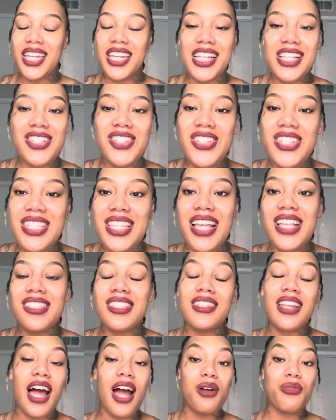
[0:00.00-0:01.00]
It's
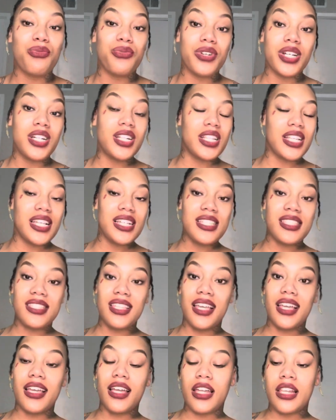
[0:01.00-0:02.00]
not
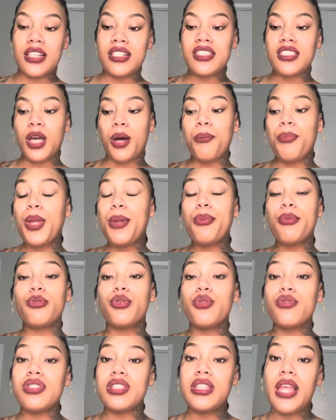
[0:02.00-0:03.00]
realistic, and some people
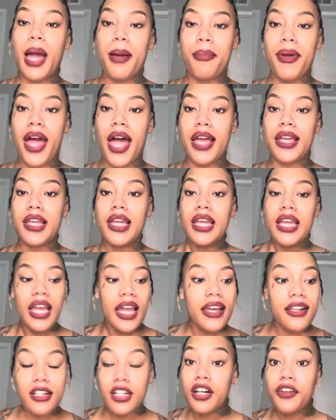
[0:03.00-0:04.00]
do snap back,
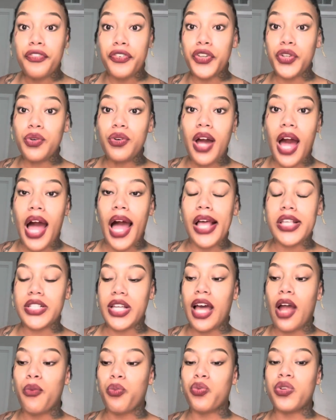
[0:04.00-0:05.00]
and good for you guys. Like,
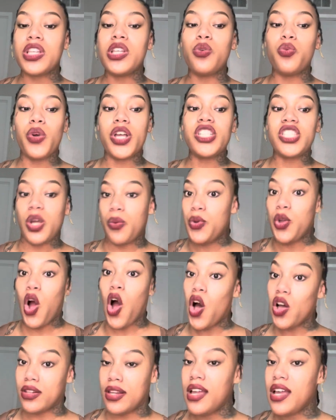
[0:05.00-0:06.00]
I really wish that we
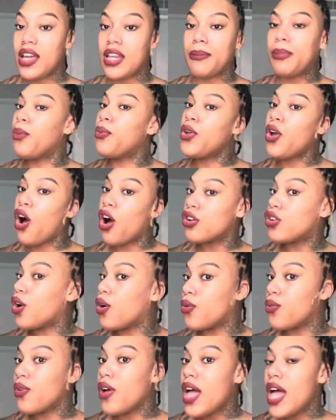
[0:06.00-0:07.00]
all did, but we all
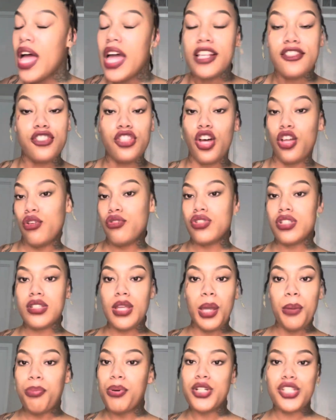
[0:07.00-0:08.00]
don't. And so you just
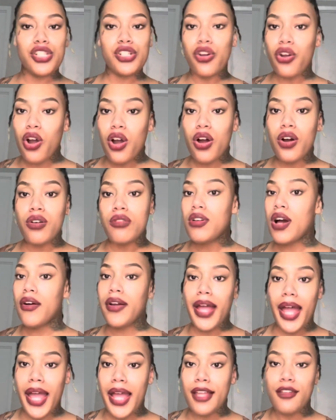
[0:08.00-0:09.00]
keep pushing, girl,
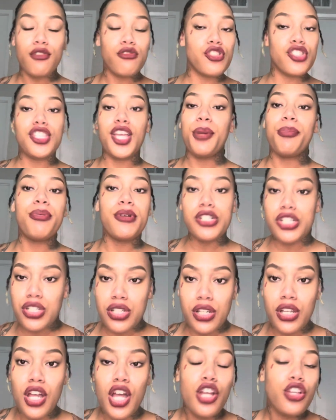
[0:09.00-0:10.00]
okay? You just keep
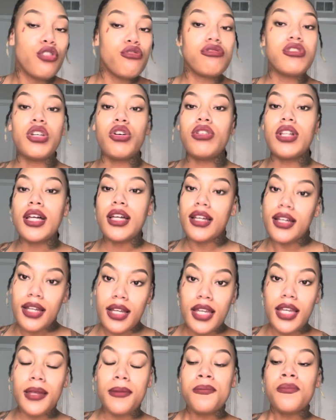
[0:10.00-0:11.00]
pushing. You still look
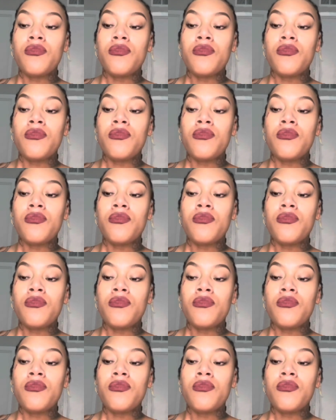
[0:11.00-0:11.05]
good.